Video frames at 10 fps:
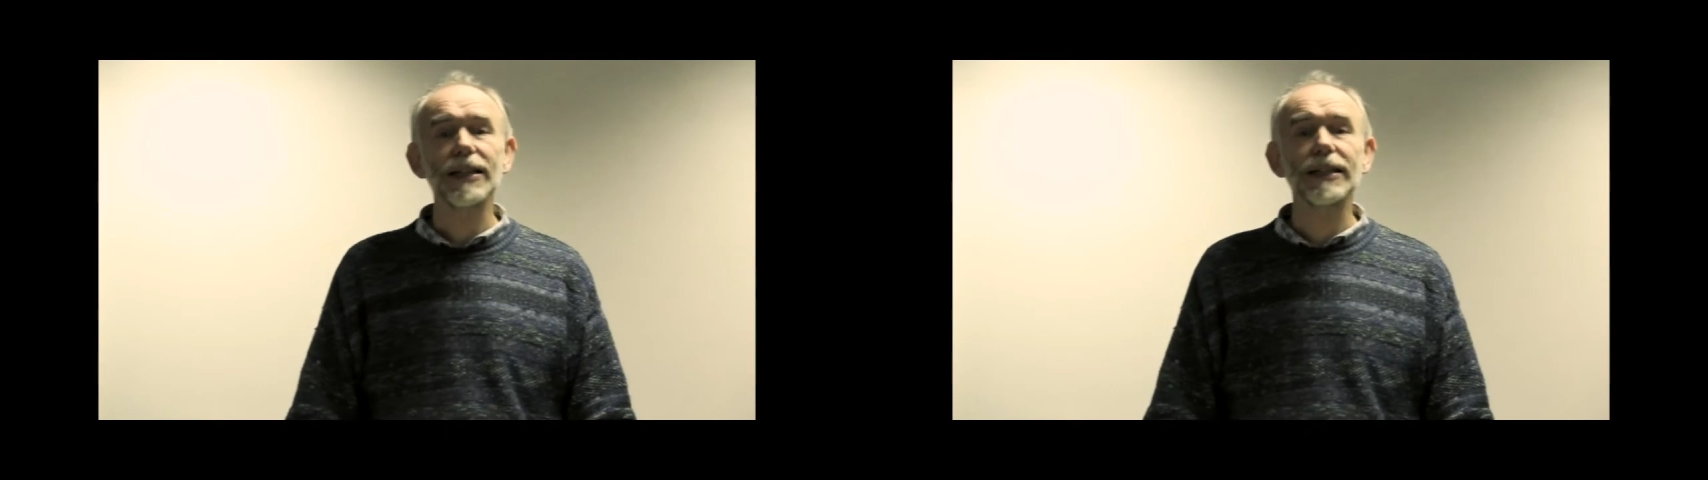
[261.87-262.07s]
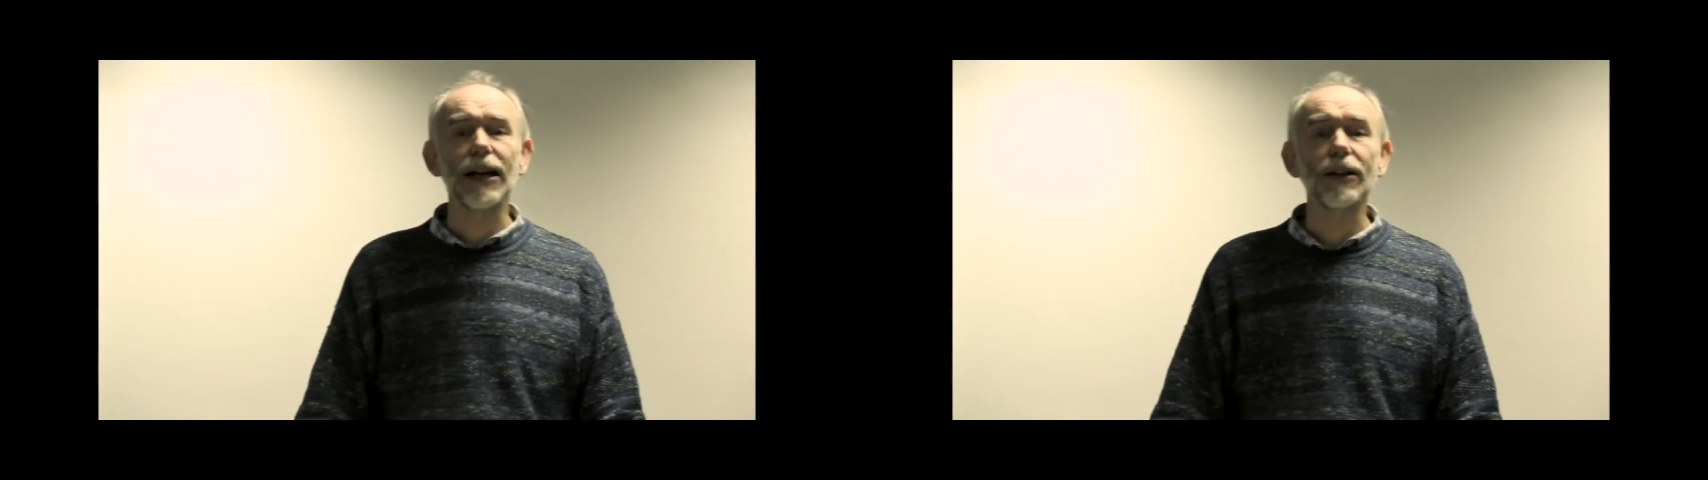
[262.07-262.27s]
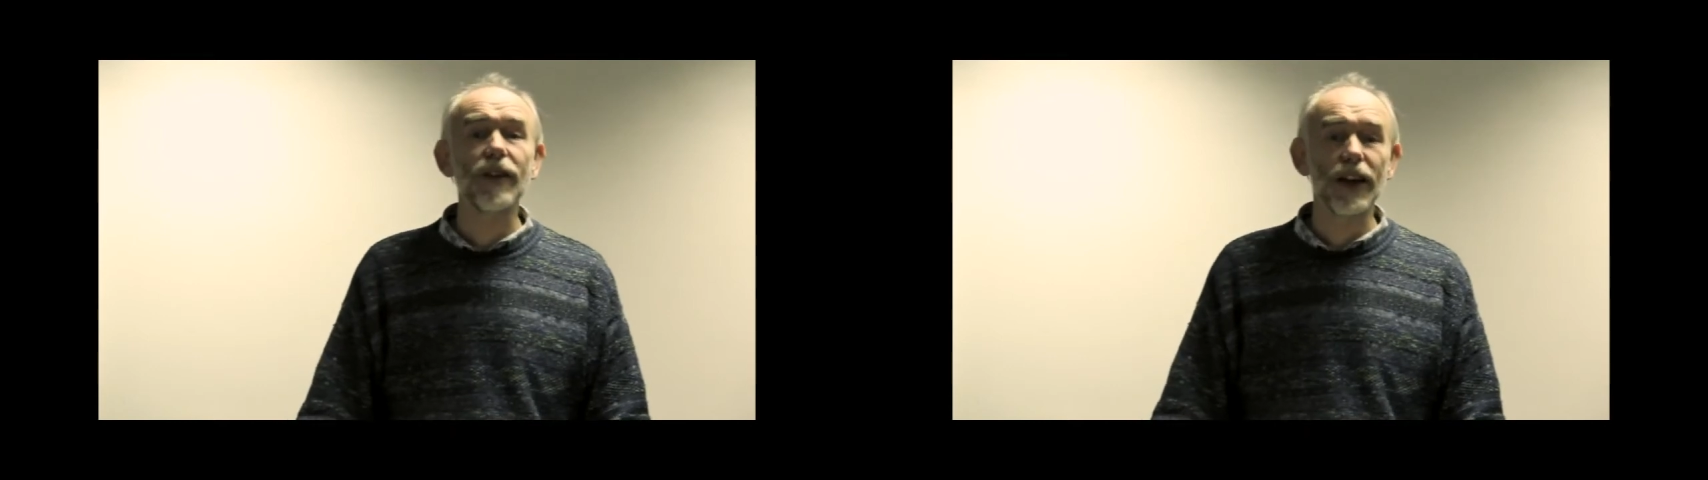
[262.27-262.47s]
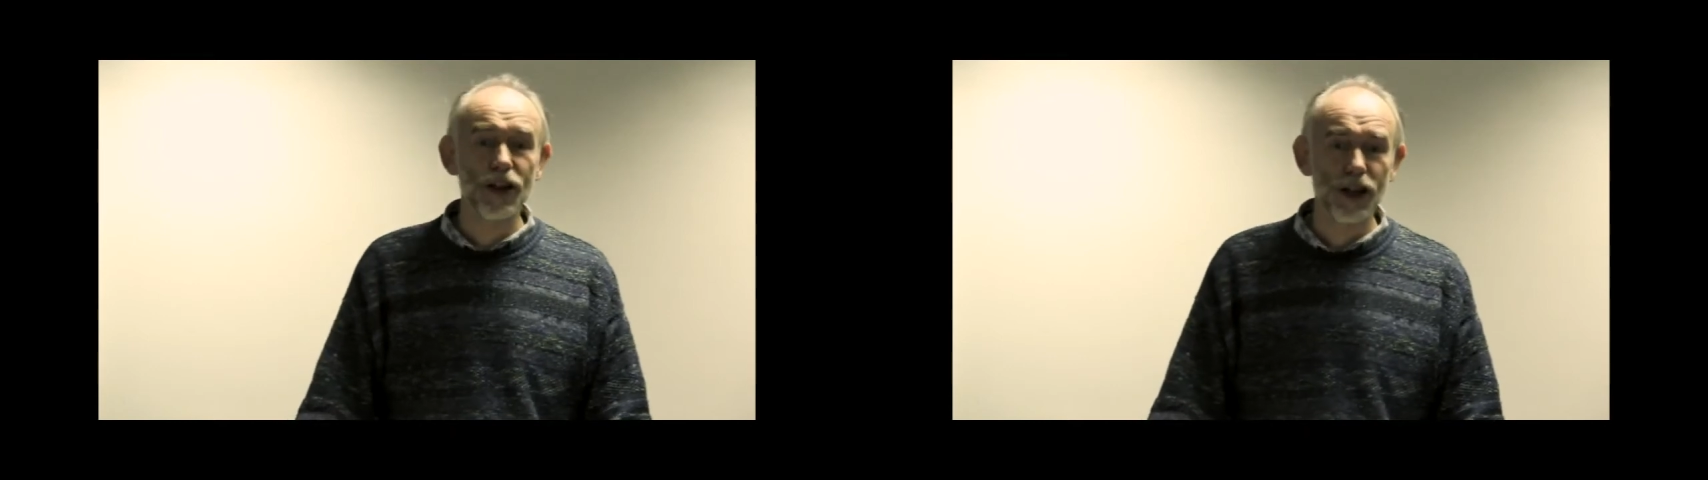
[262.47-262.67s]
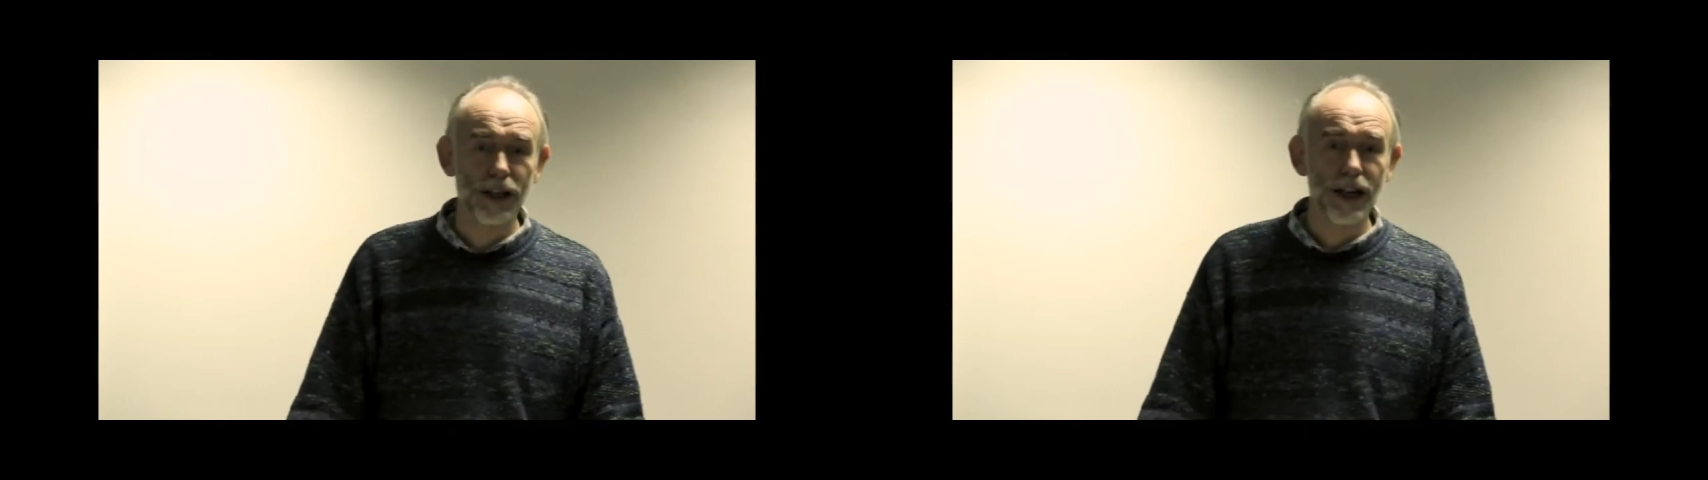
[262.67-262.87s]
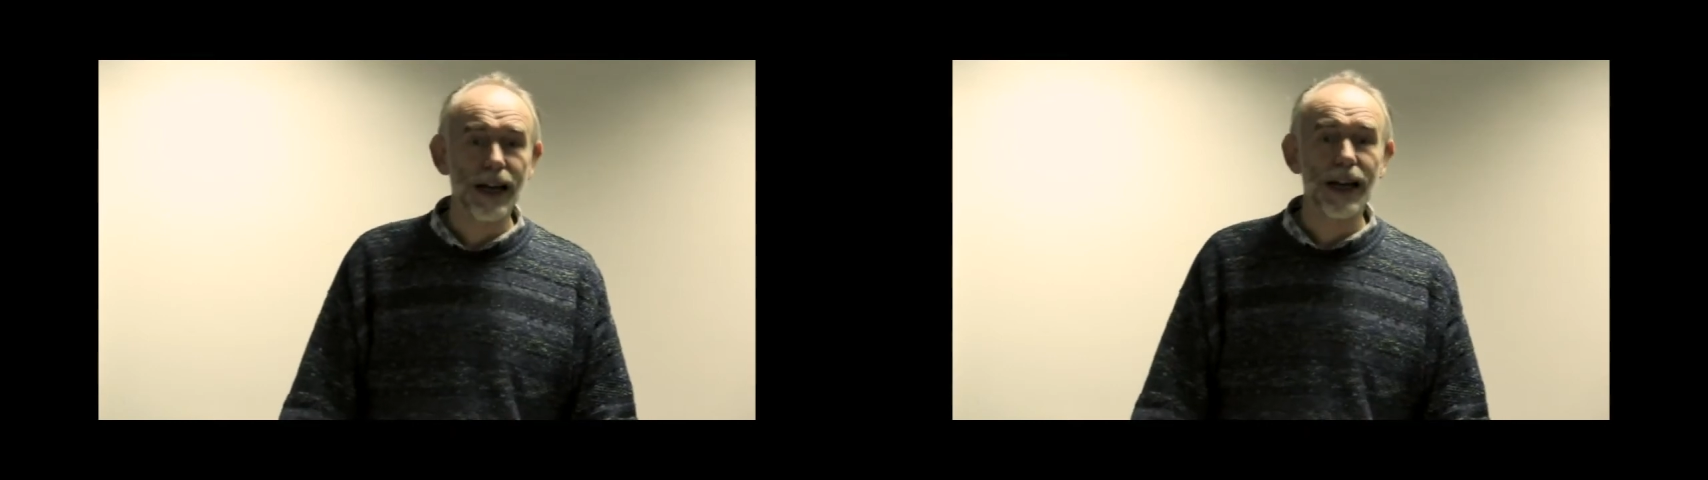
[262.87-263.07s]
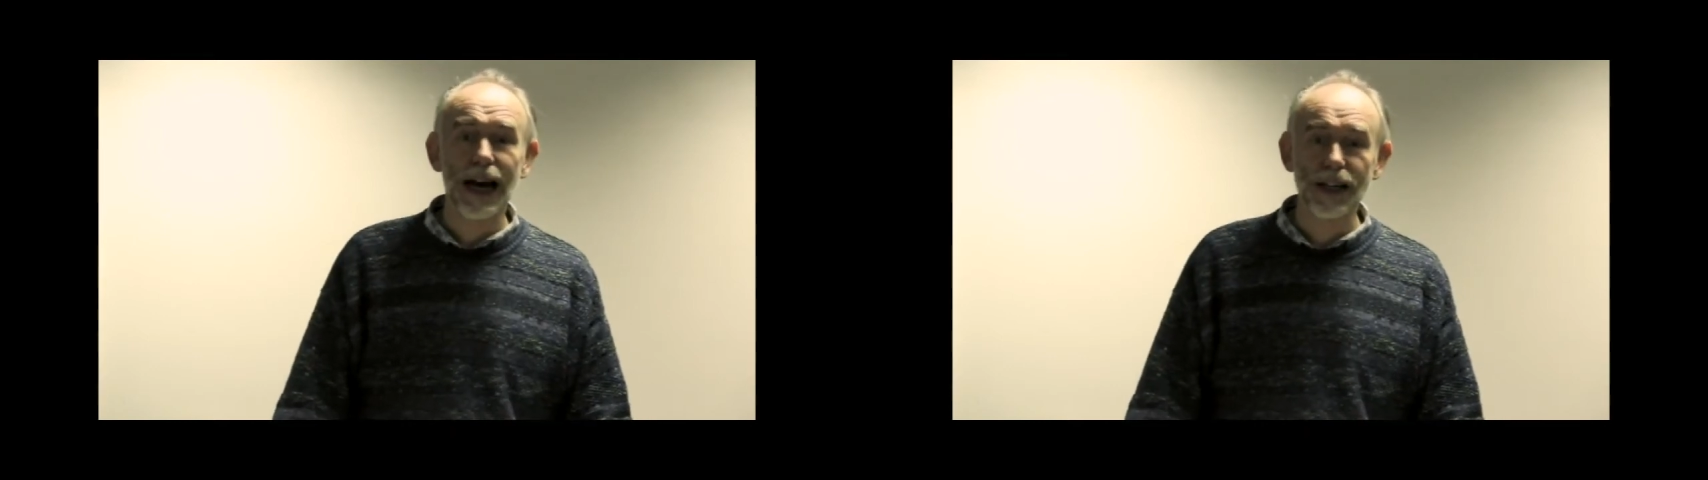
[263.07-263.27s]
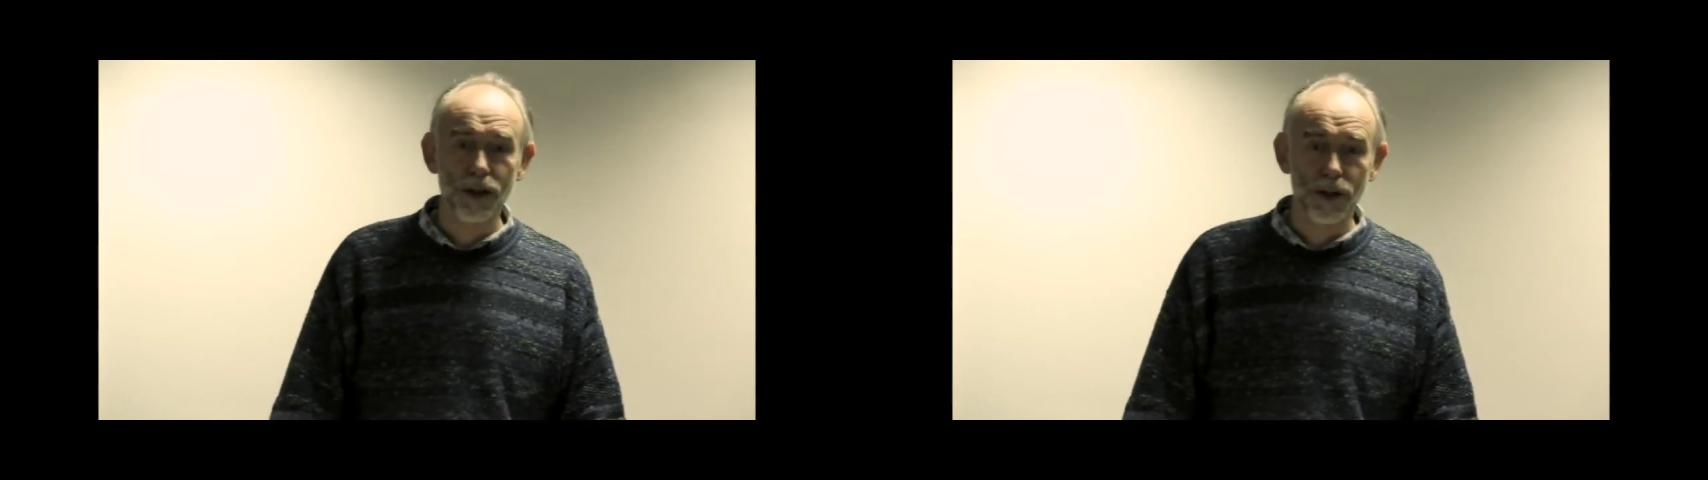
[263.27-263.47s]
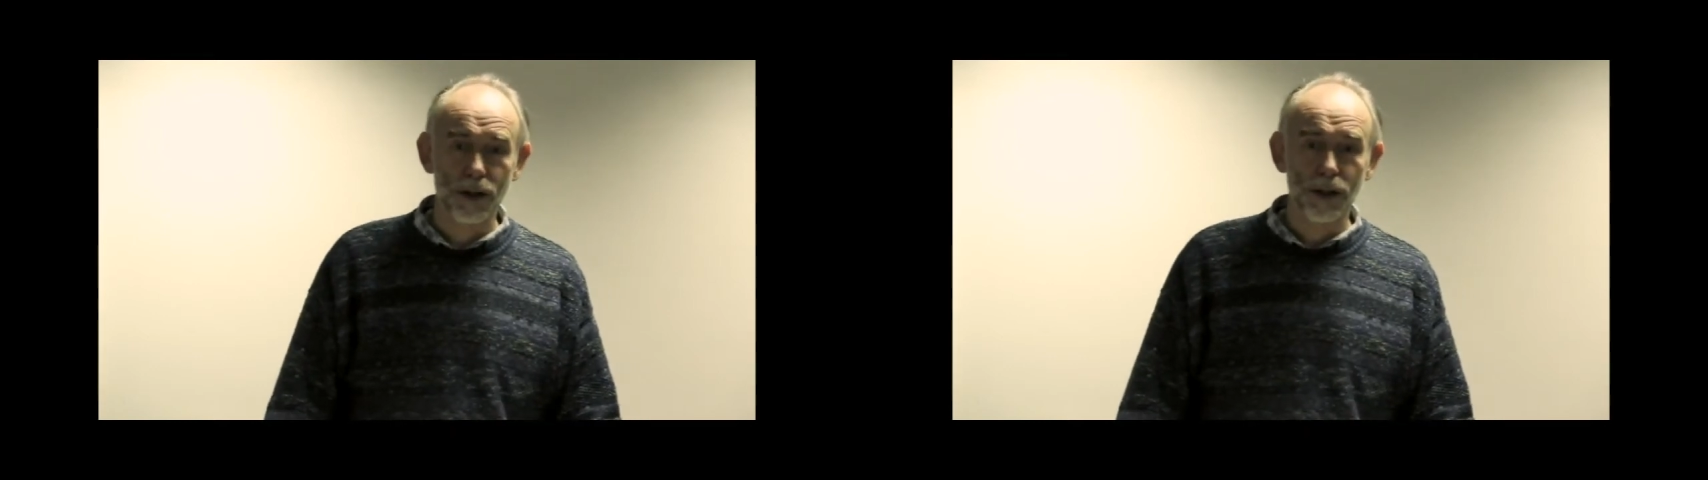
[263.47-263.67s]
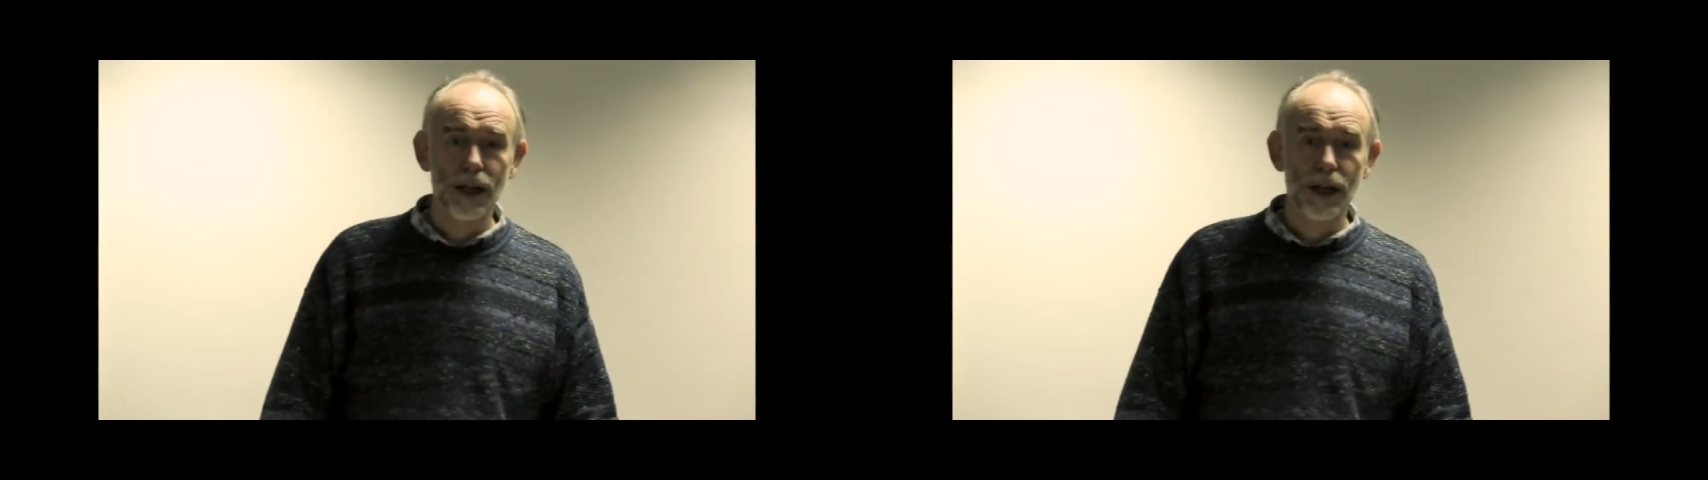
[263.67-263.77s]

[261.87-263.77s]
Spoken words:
salvation at all.